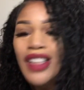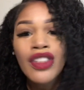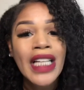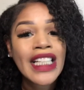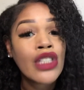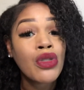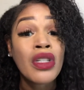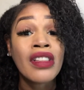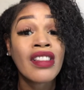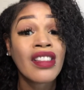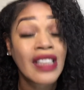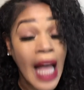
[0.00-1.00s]
So I need you to
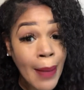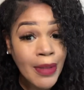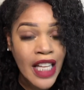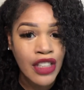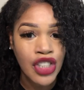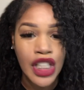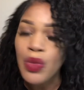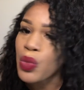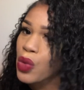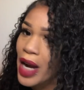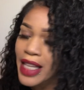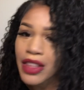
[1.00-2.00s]
stop that shit
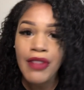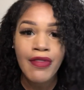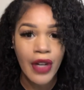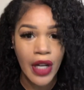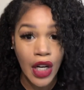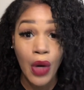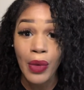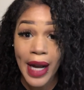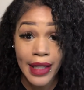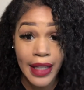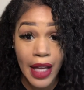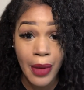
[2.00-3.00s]
right the fuck right
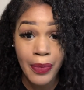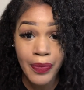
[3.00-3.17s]
now.